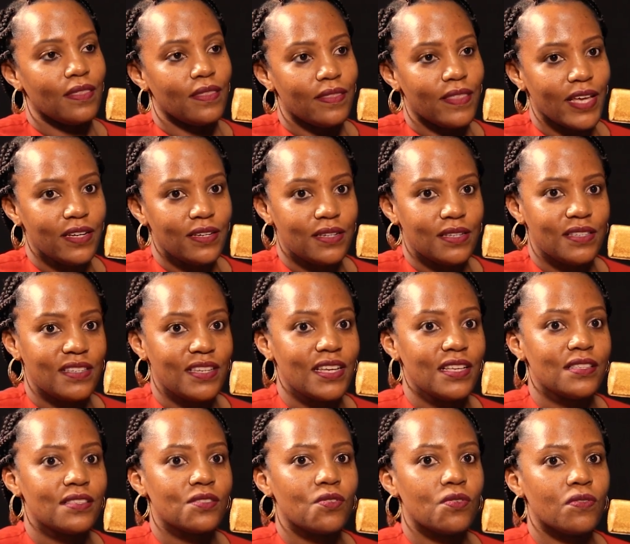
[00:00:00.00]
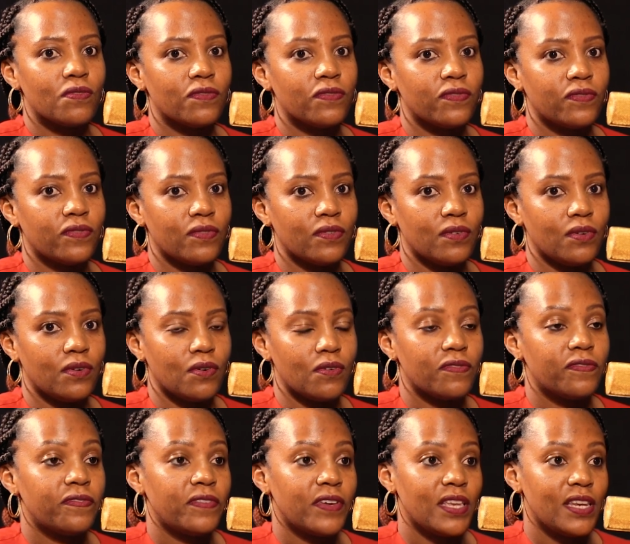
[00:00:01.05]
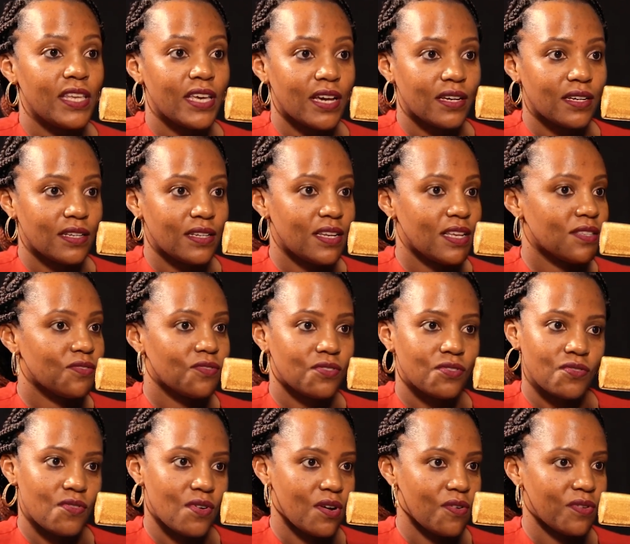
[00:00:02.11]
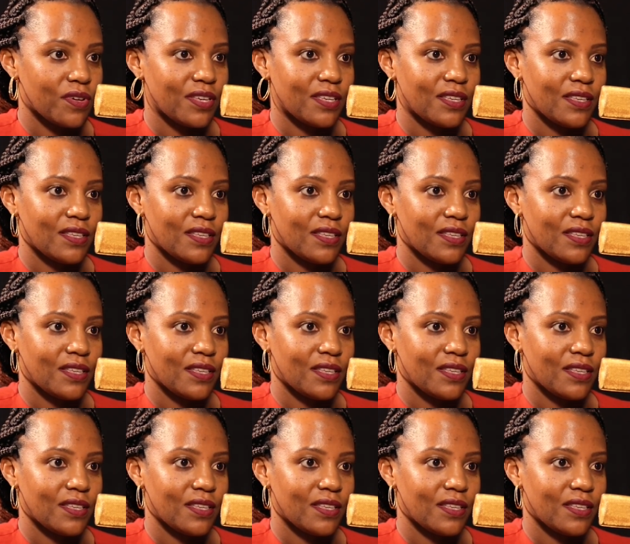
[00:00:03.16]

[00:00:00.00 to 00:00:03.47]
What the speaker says: That sense of failure does not go away.